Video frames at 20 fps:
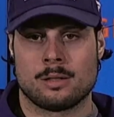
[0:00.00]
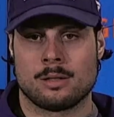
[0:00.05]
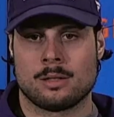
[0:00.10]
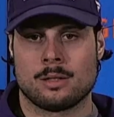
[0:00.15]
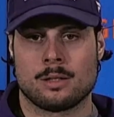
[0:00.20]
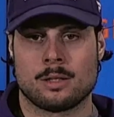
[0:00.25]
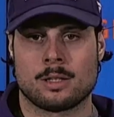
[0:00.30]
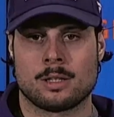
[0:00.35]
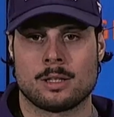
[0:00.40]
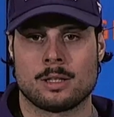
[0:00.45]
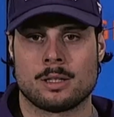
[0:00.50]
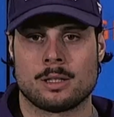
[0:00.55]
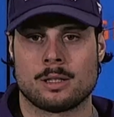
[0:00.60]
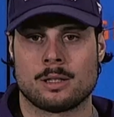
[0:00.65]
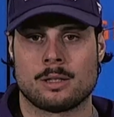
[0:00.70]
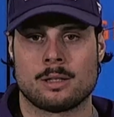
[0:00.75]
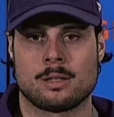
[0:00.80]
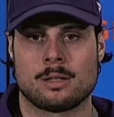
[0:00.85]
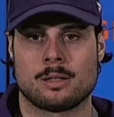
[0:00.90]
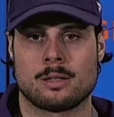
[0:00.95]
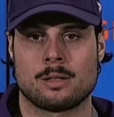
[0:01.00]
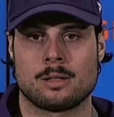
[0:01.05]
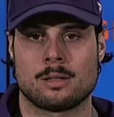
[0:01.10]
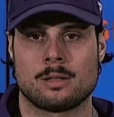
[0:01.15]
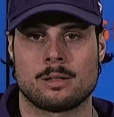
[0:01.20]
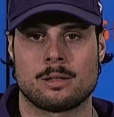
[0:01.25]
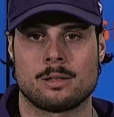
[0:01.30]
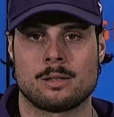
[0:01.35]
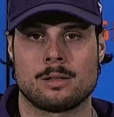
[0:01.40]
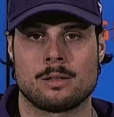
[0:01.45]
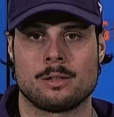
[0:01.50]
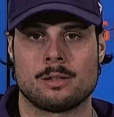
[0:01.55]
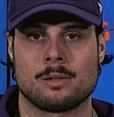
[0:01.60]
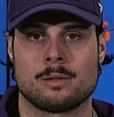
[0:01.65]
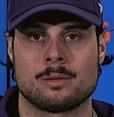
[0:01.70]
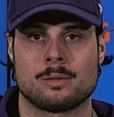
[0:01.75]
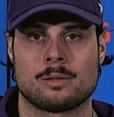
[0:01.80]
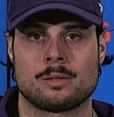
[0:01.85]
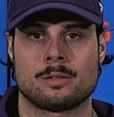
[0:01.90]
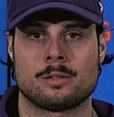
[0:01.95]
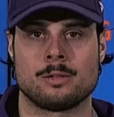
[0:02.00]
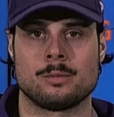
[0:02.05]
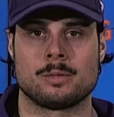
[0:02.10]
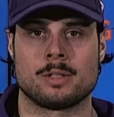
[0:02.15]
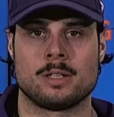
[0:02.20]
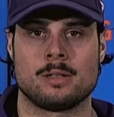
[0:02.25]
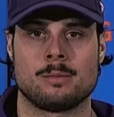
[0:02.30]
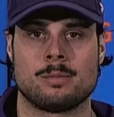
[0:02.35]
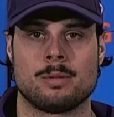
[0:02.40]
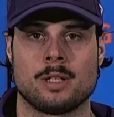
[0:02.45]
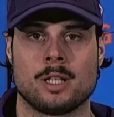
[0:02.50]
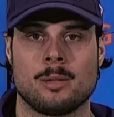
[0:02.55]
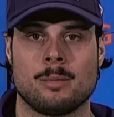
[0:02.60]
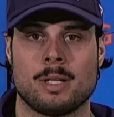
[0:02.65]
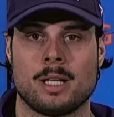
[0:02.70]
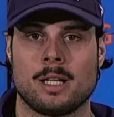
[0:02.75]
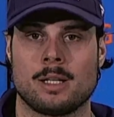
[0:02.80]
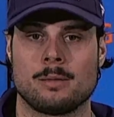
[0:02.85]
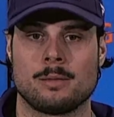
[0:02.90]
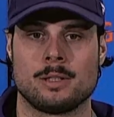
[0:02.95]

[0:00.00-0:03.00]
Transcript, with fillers: Uh, you know, Soup didn't play bad.